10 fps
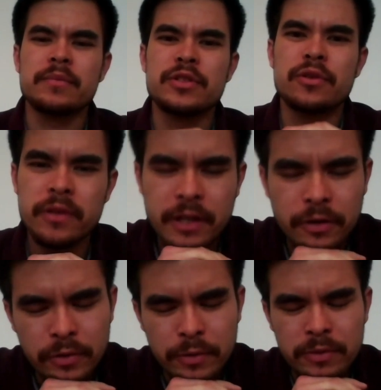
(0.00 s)
totally
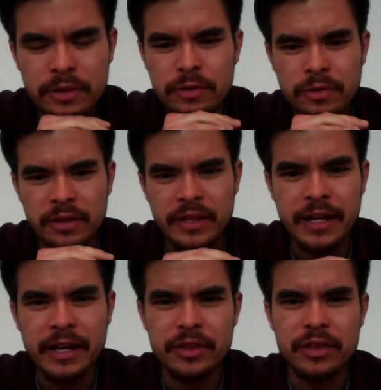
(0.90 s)
agree with you on
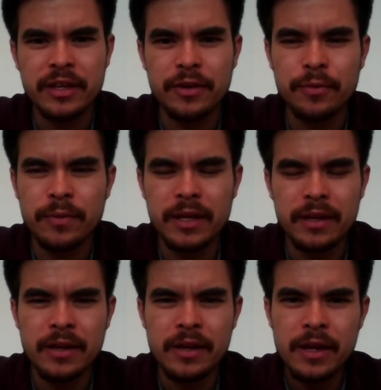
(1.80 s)
that. I think we